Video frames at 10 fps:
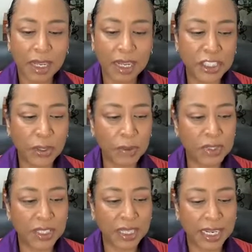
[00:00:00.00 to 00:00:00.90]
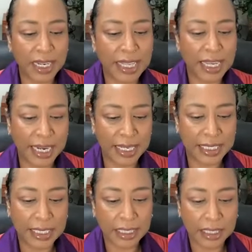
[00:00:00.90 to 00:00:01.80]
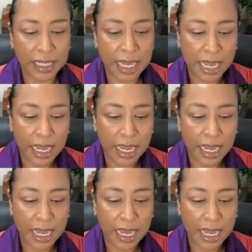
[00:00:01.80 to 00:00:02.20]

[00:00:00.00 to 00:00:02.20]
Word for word: And so I was looking at that idea,